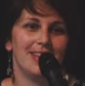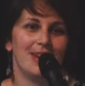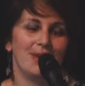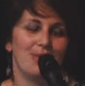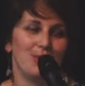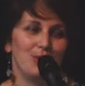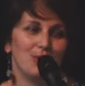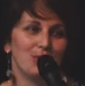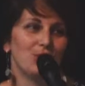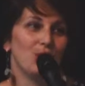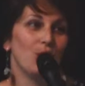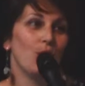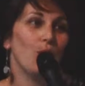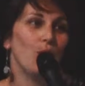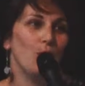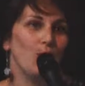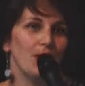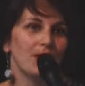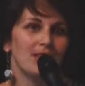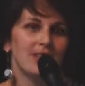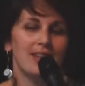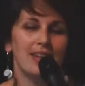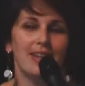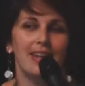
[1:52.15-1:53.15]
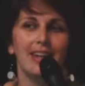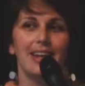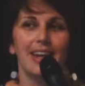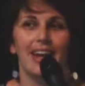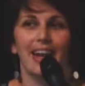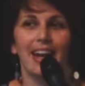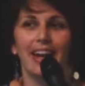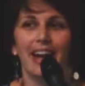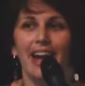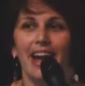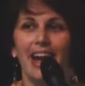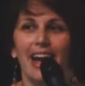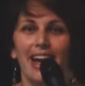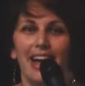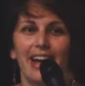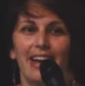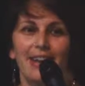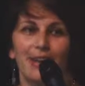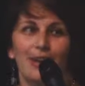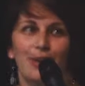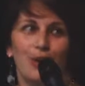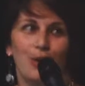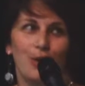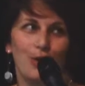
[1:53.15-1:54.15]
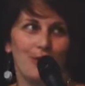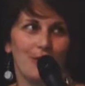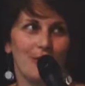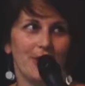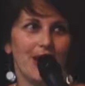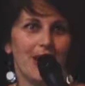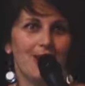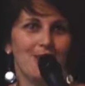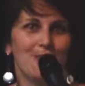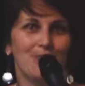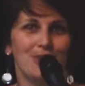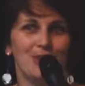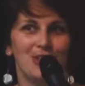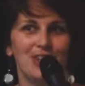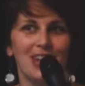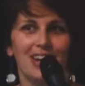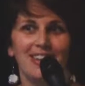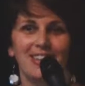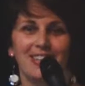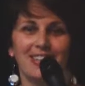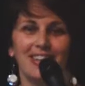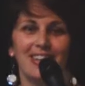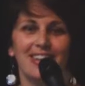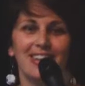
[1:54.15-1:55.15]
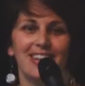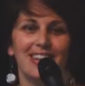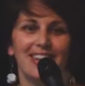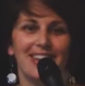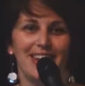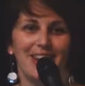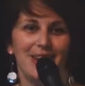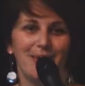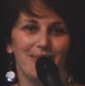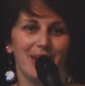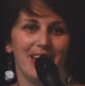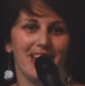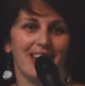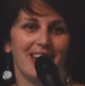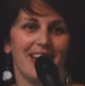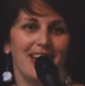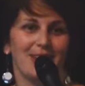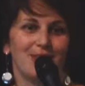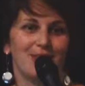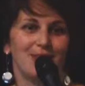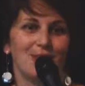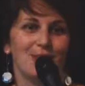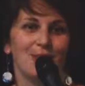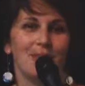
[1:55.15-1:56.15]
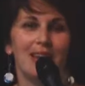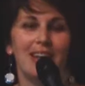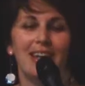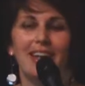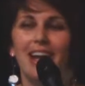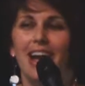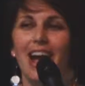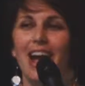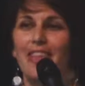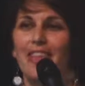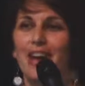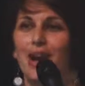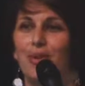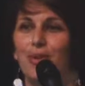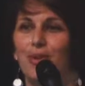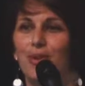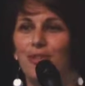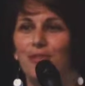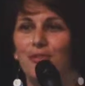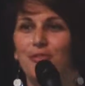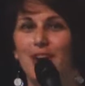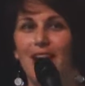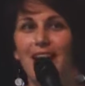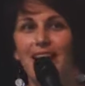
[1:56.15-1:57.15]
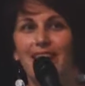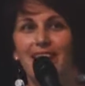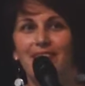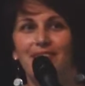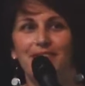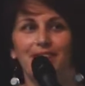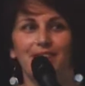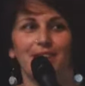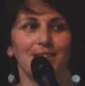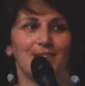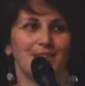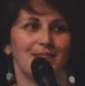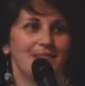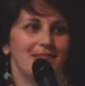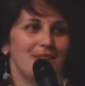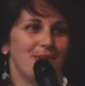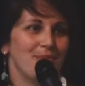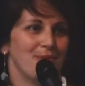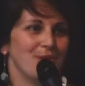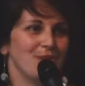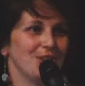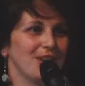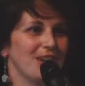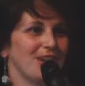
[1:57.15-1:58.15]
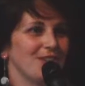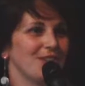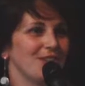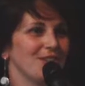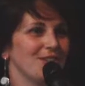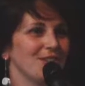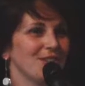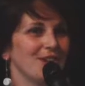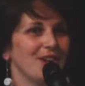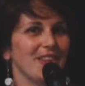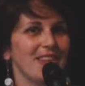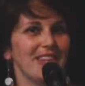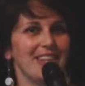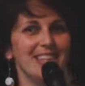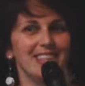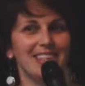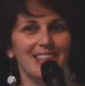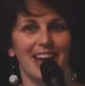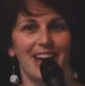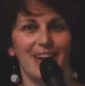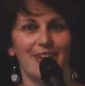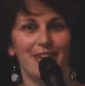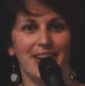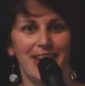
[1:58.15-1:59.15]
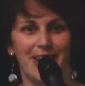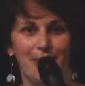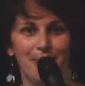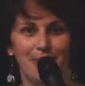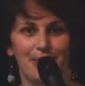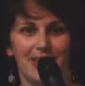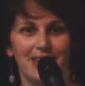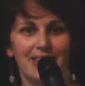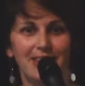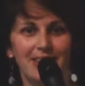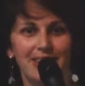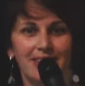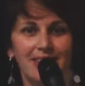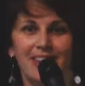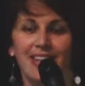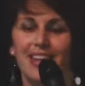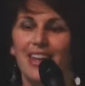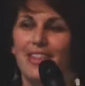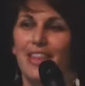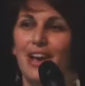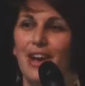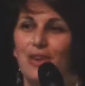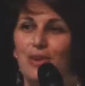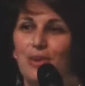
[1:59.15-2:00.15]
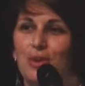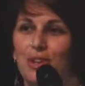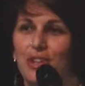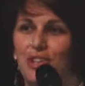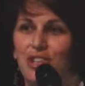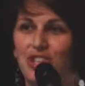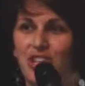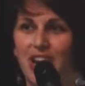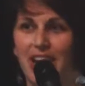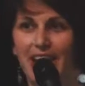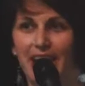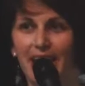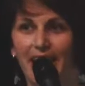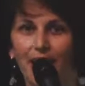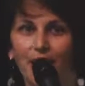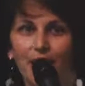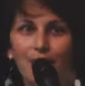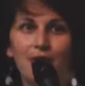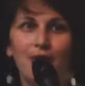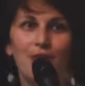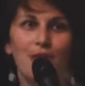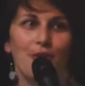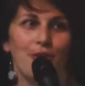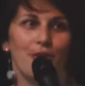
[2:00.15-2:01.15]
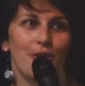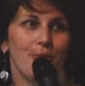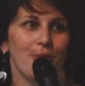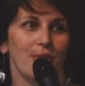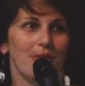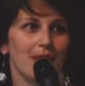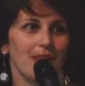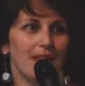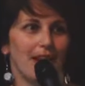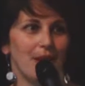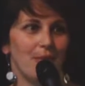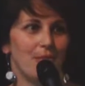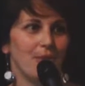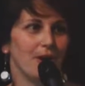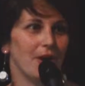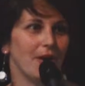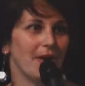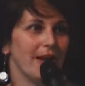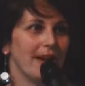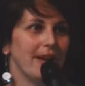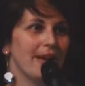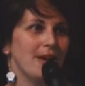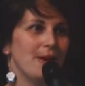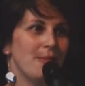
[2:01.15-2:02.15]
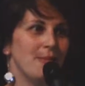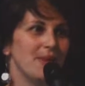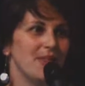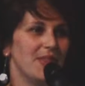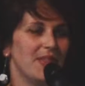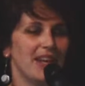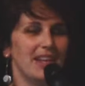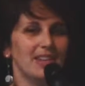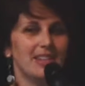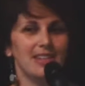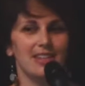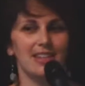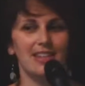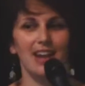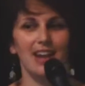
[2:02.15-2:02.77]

they were so old. And I had an overhead projector in my classroom. And there were 5 LCD projectors on the entire campus that you could check out from the library, but they did